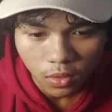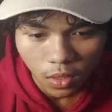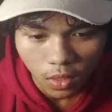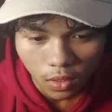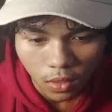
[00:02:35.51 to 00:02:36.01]

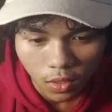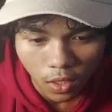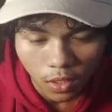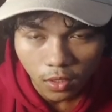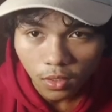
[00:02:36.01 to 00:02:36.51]
and there
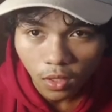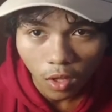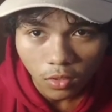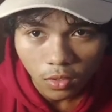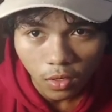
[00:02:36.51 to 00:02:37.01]
are a
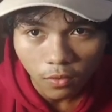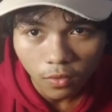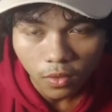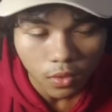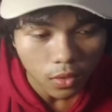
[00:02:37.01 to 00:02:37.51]
lot of
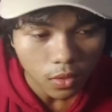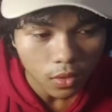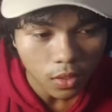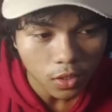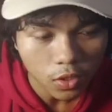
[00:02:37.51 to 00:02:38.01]

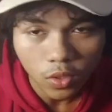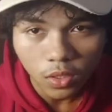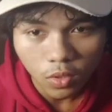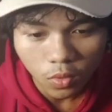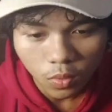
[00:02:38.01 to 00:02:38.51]
things you
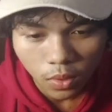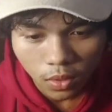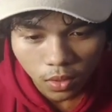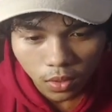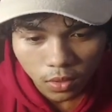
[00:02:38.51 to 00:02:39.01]
can do with
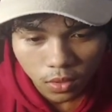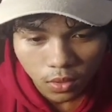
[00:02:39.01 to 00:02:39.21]
this